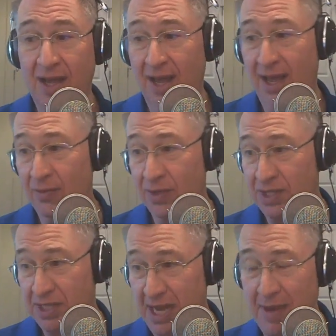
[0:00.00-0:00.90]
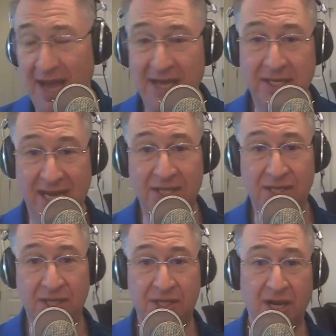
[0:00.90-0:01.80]
And it was the same eye test
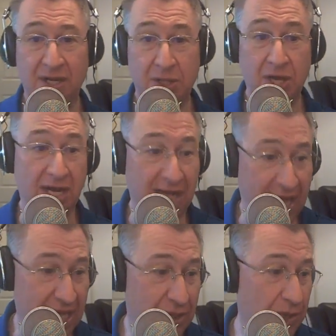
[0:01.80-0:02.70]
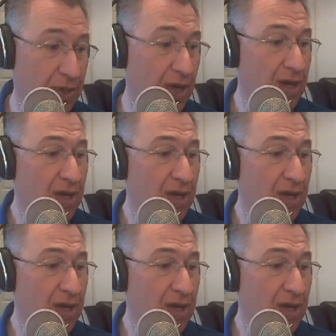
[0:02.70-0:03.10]
that saw Deshaun Kaiser.